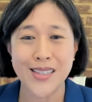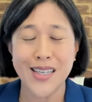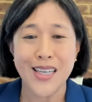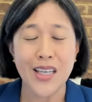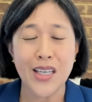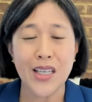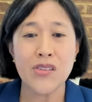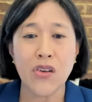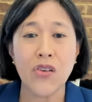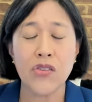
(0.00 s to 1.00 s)
is
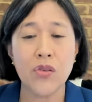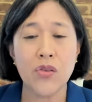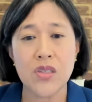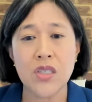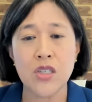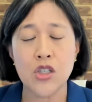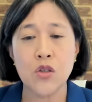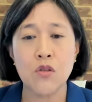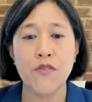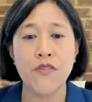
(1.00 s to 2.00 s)
also this issue of
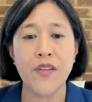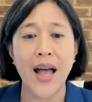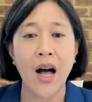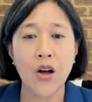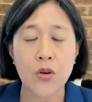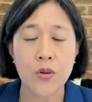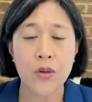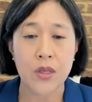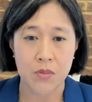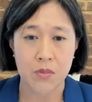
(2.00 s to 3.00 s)

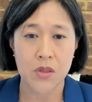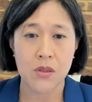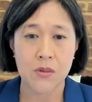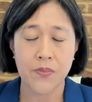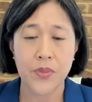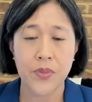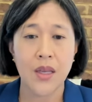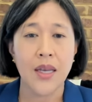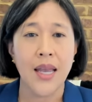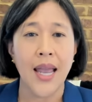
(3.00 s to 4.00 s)
algorithms
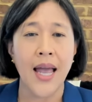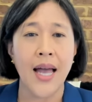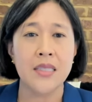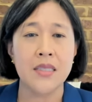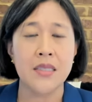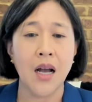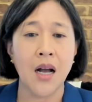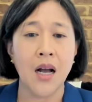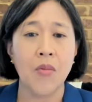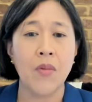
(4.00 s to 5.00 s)
and
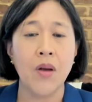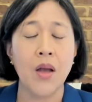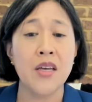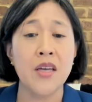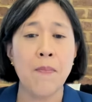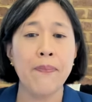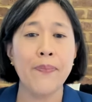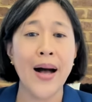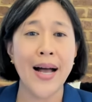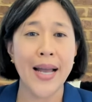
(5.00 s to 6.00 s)
um, the
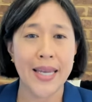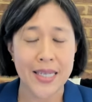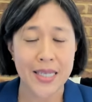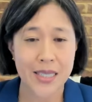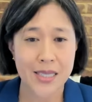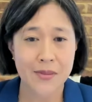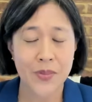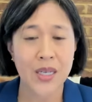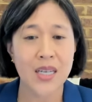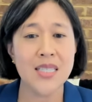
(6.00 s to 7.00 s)
bias,
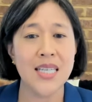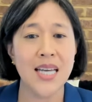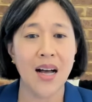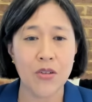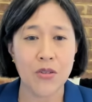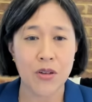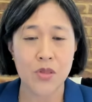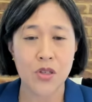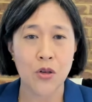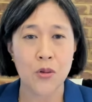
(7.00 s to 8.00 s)
because the algorithms are
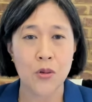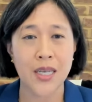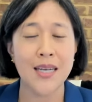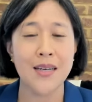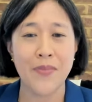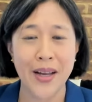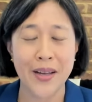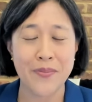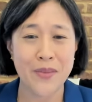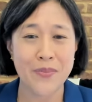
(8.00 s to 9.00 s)
created by
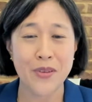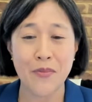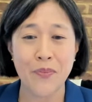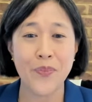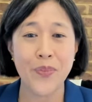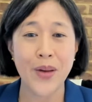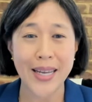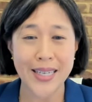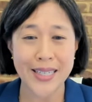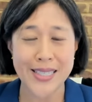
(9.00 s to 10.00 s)
people, the
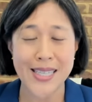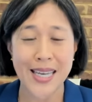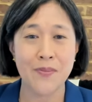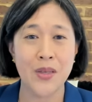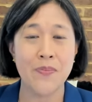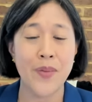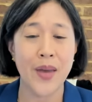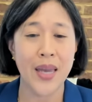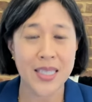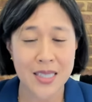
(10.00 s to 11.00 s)
bias that can be baked
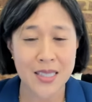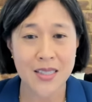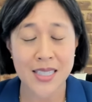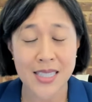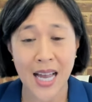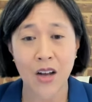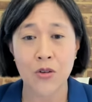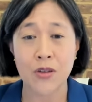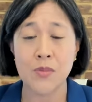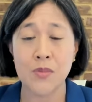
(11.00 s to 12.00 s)
into these algorithms
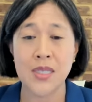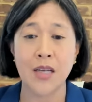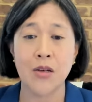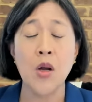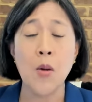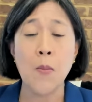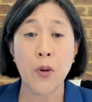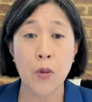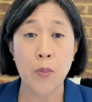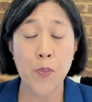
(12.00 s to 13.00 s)
that can
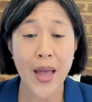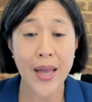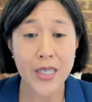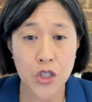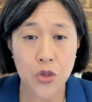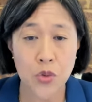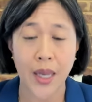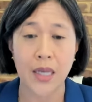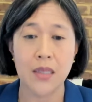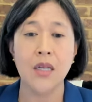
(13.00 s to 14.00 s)
perpetuate
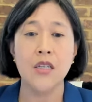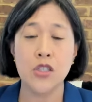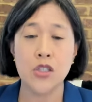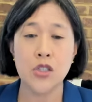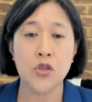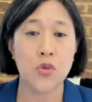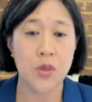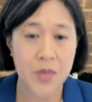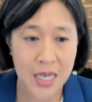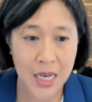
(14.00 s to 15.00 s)

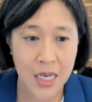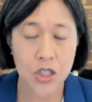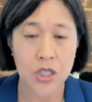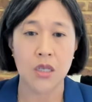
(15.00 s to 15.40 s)
discrimination,